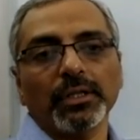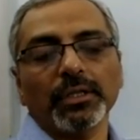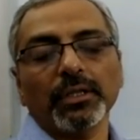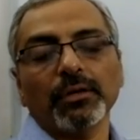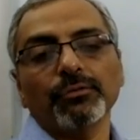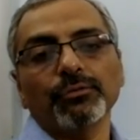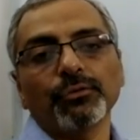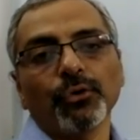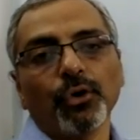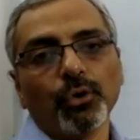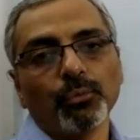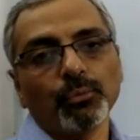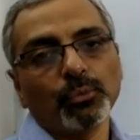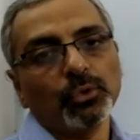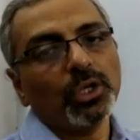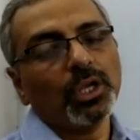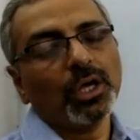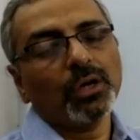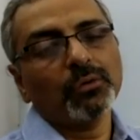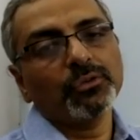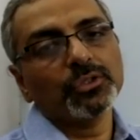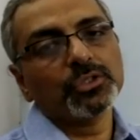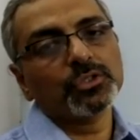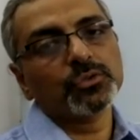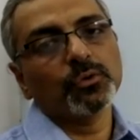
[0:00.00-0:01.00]
the
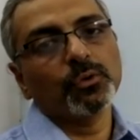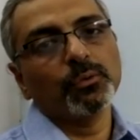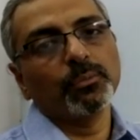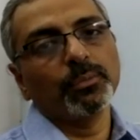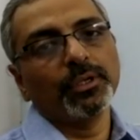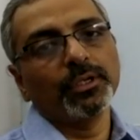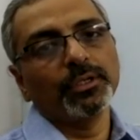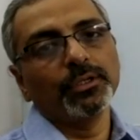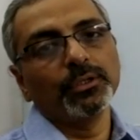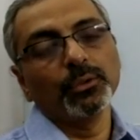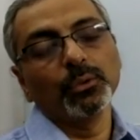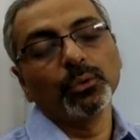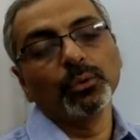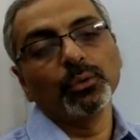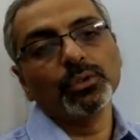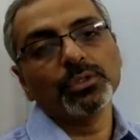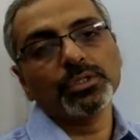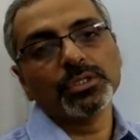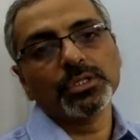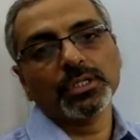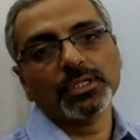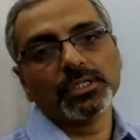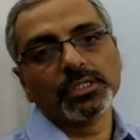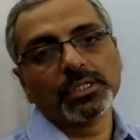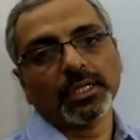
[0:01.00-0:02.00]
formula which will be
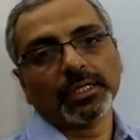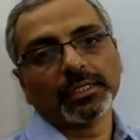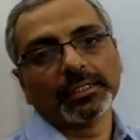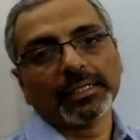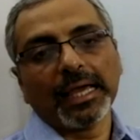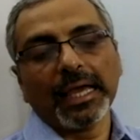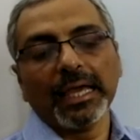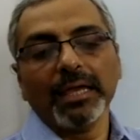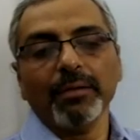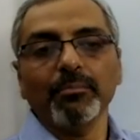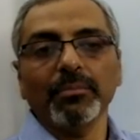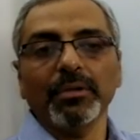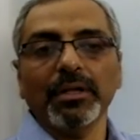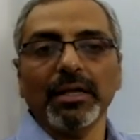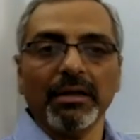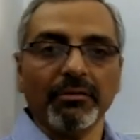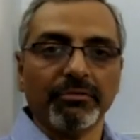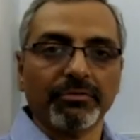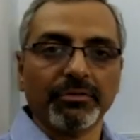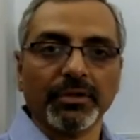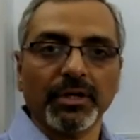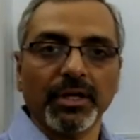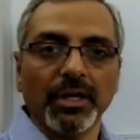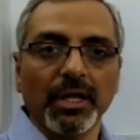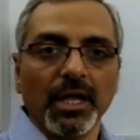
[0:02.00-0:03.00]
used is the time left